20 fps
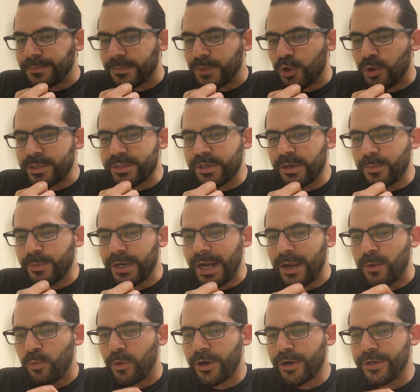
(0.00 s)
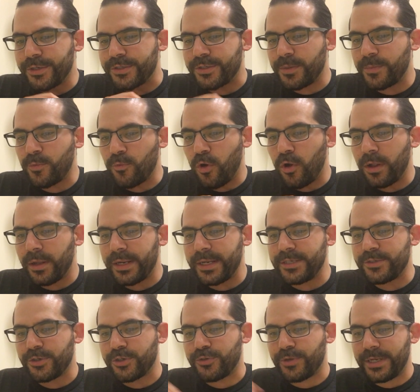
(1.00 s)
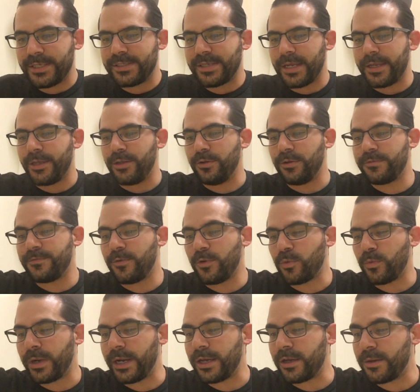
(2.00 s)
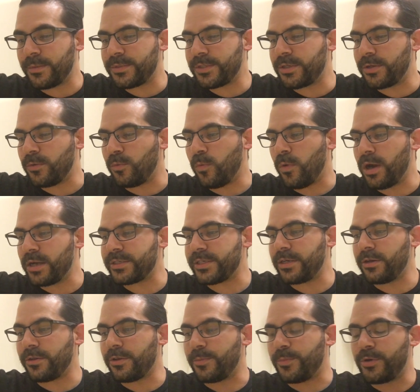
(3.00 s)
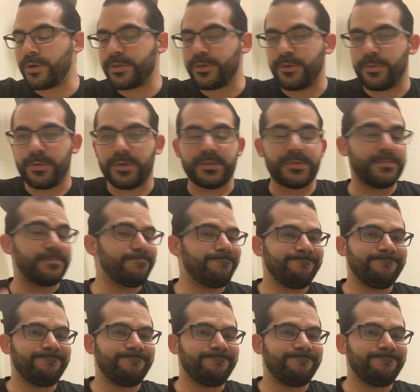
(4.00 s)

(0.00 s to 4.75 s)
Question number 9, what are some qualities or traits that you look for when it comes to watching other BookTubers?